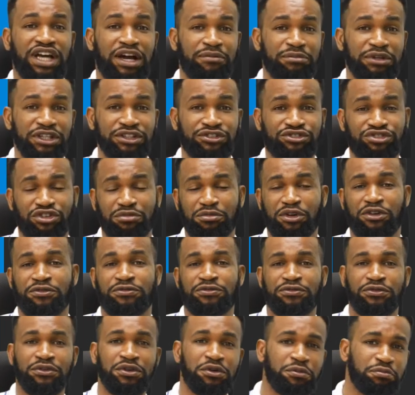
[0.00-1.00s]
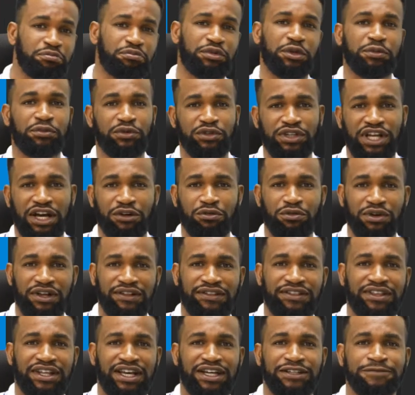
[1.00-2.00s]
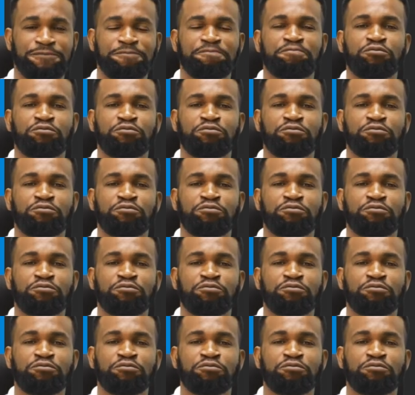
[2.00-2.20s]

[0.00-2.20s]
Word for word: I mean, some of people that went there.